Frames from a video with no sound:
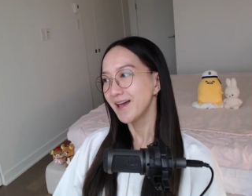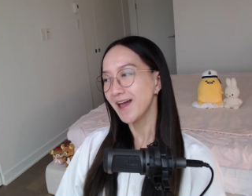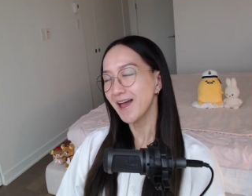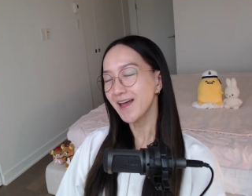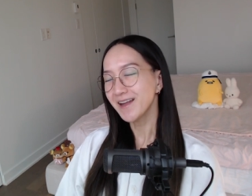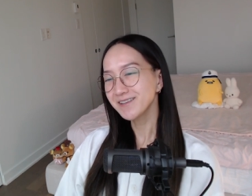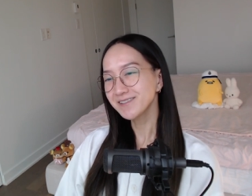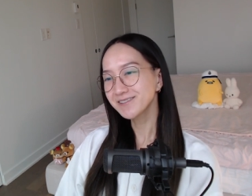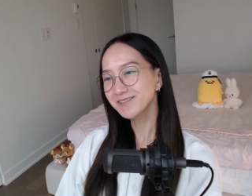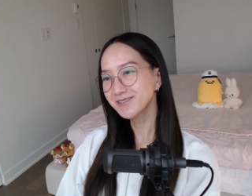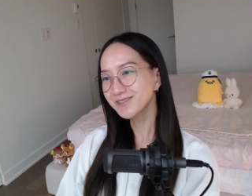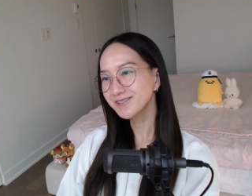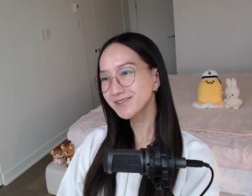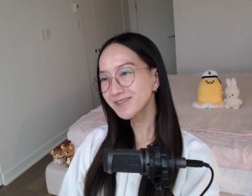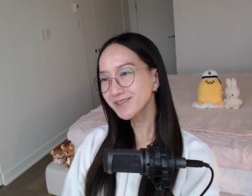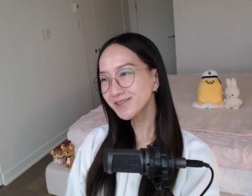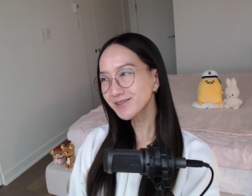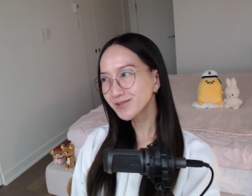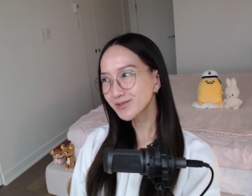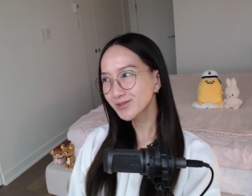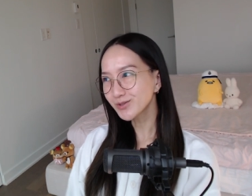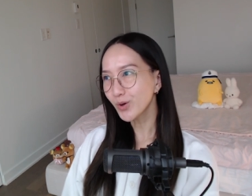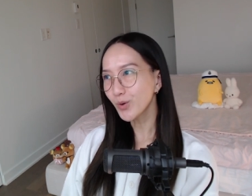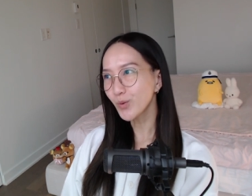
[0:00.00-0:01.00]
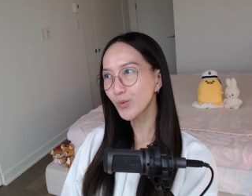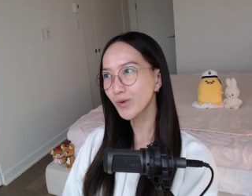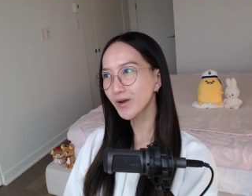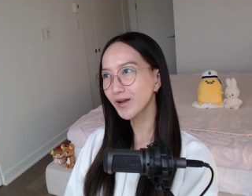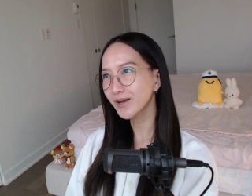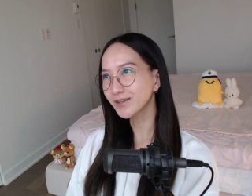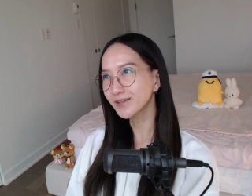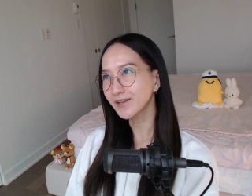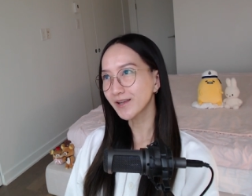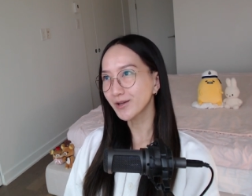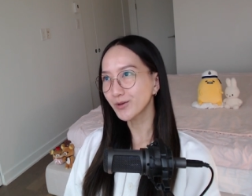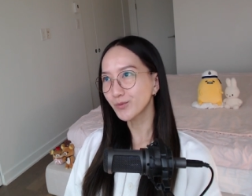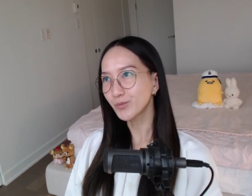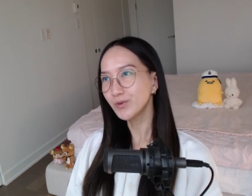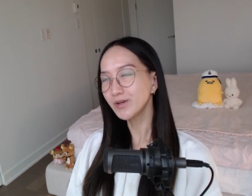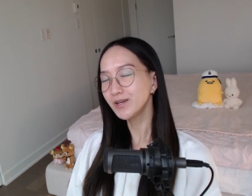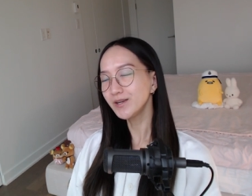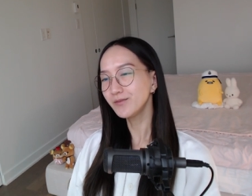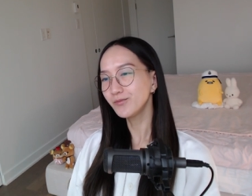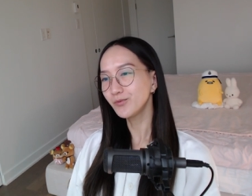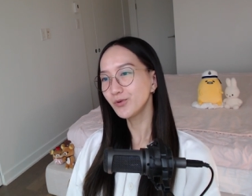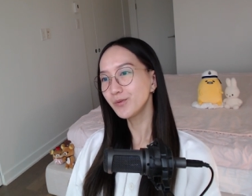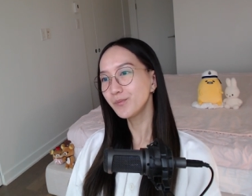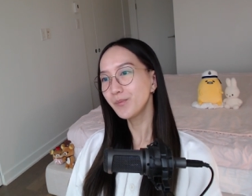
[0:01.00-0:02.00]
And it's just like so weird. Like
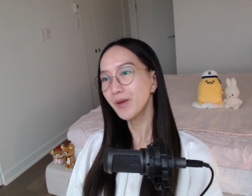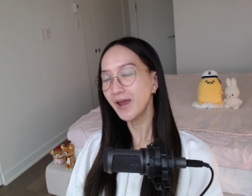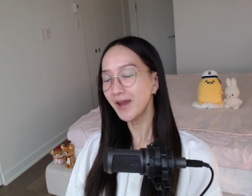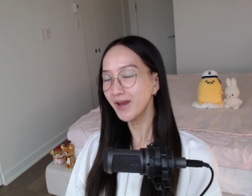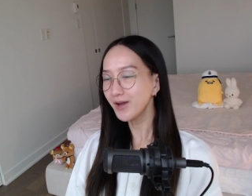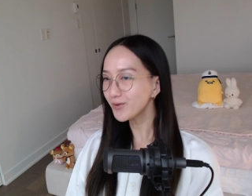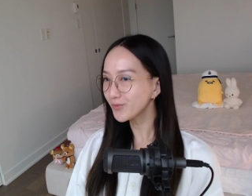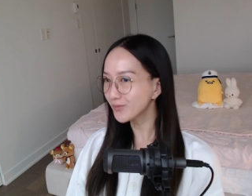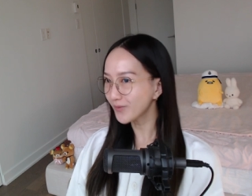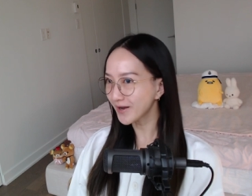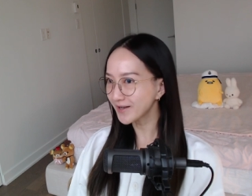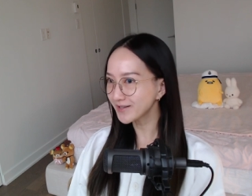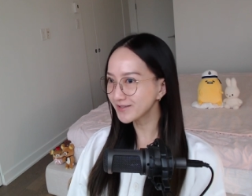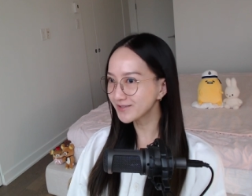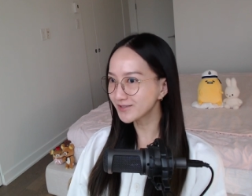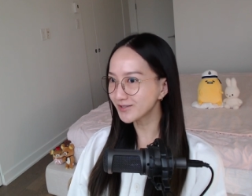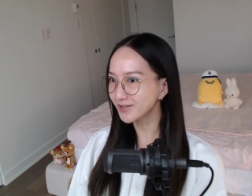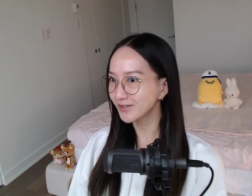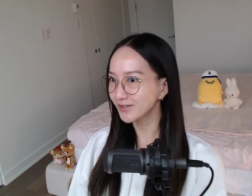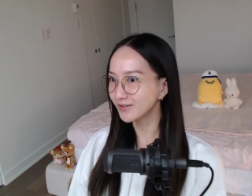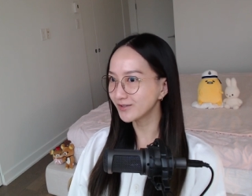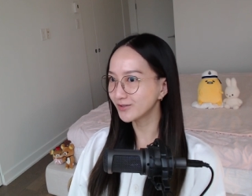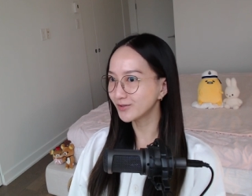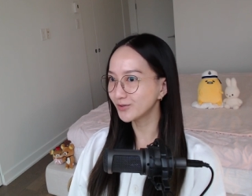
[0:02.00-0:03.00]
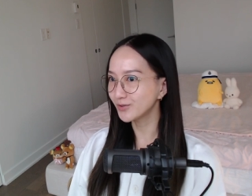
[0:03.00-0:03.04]
we pay rent to you.